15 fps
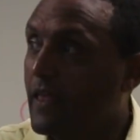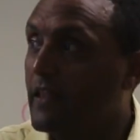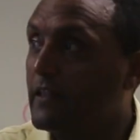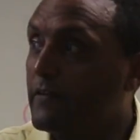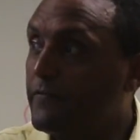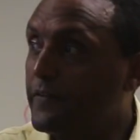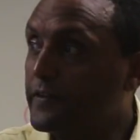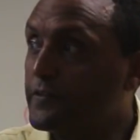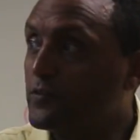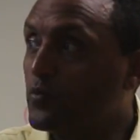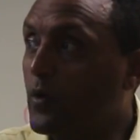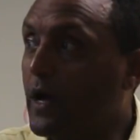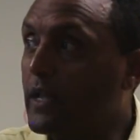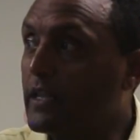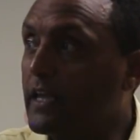The first
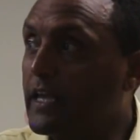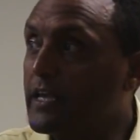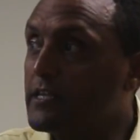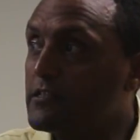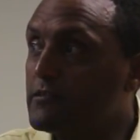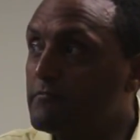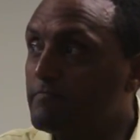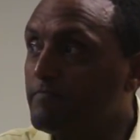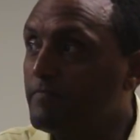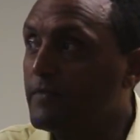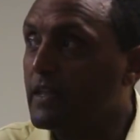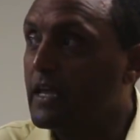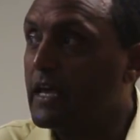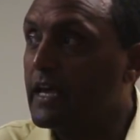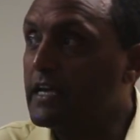one is
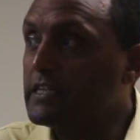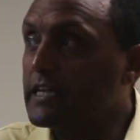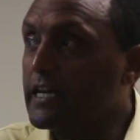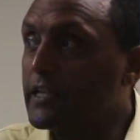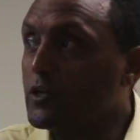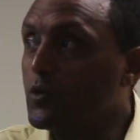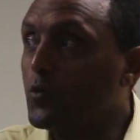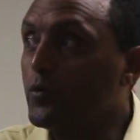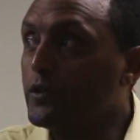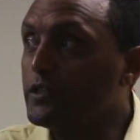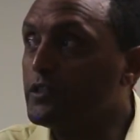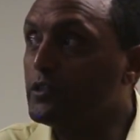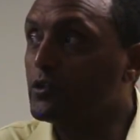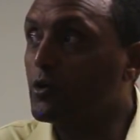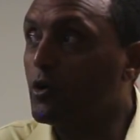either you
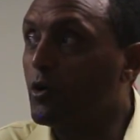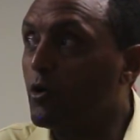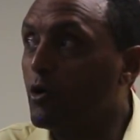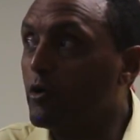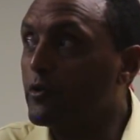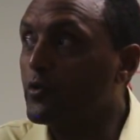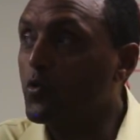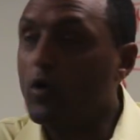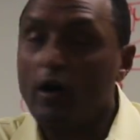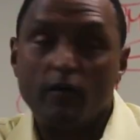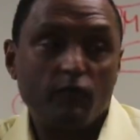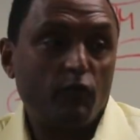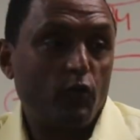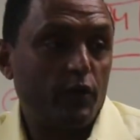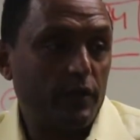withdraw or you
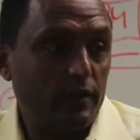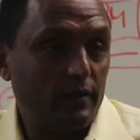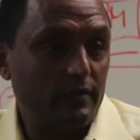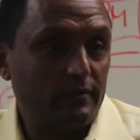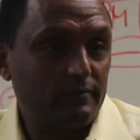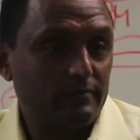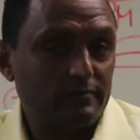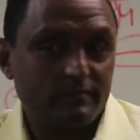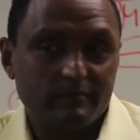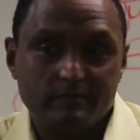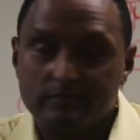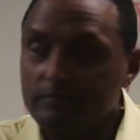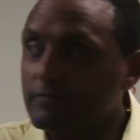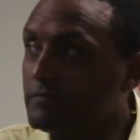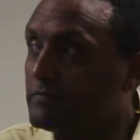avoid.
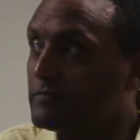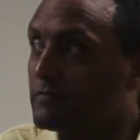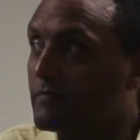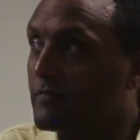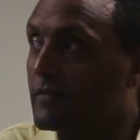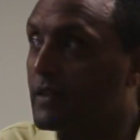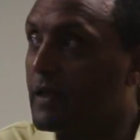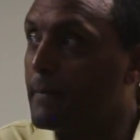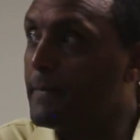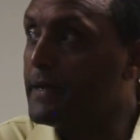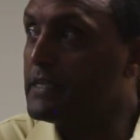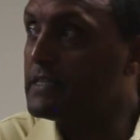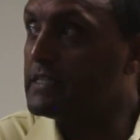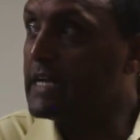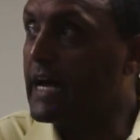
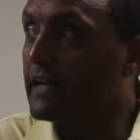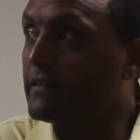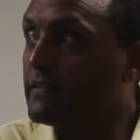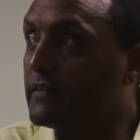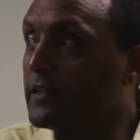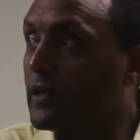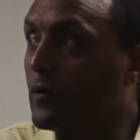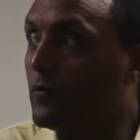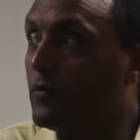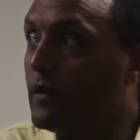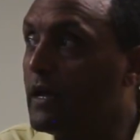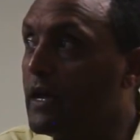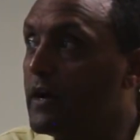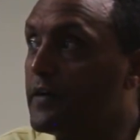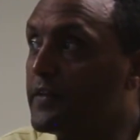Means that,
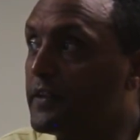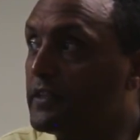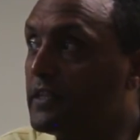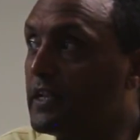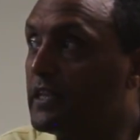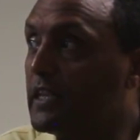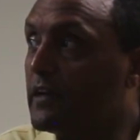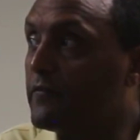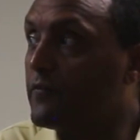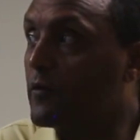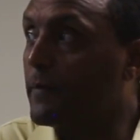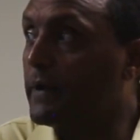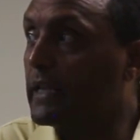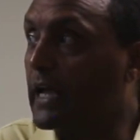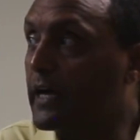retreating
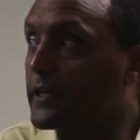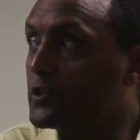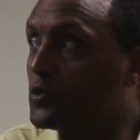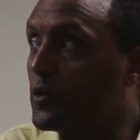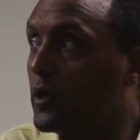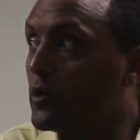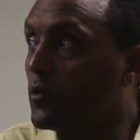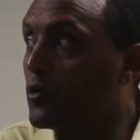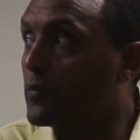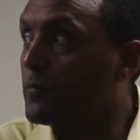from an actual or